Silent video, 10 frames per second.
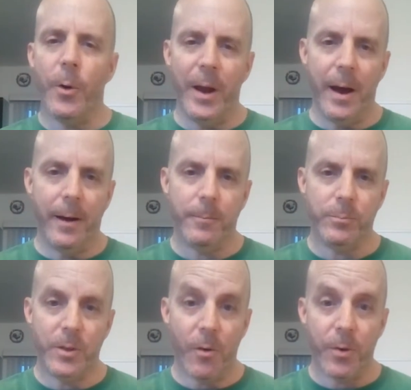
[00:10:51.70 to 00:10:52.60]
Oh yeah,
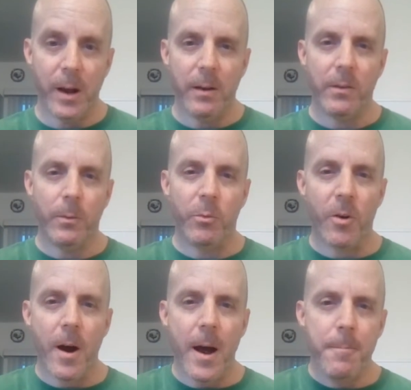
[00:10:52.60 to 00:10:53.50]
don't forget to
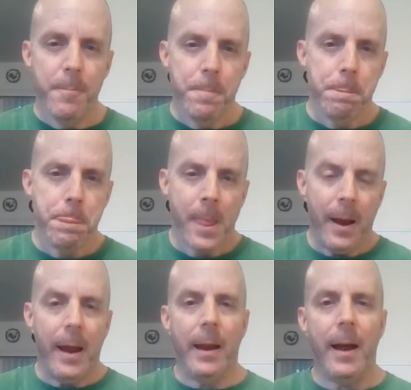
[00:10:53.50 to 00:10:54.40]
subscribe
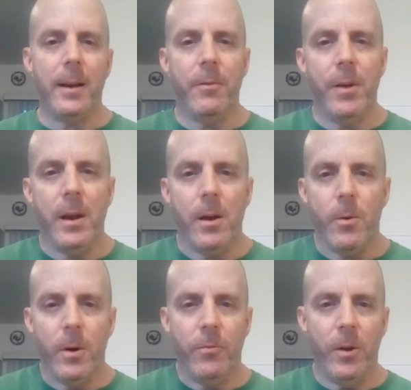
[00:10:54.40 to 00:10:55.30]
and like the
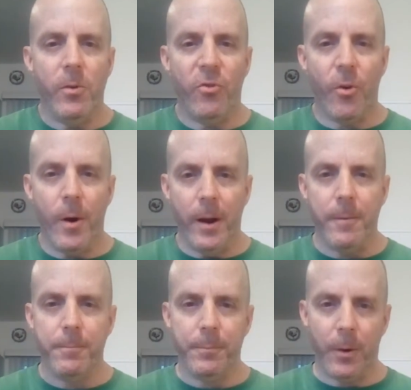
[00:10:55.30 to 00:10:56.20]
video if you enjoy
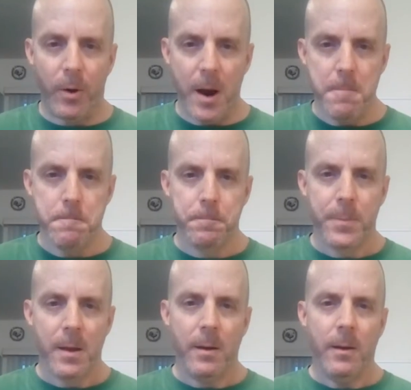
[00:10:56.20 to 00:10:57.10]
it, okay?
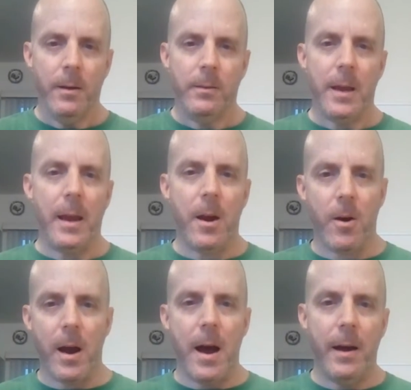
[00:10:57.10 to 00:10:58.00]
Take
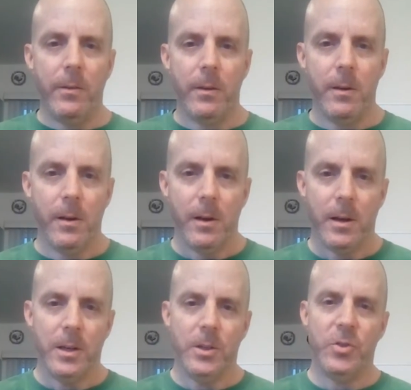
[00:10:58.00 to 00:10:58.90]
care, guys.
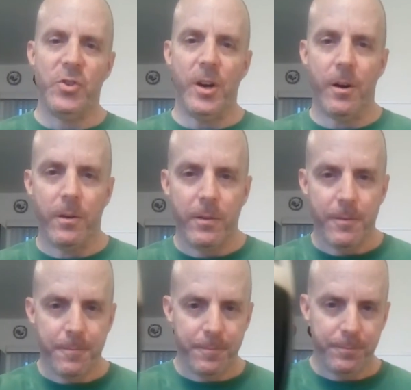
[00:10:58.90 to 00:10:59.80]
Cheers.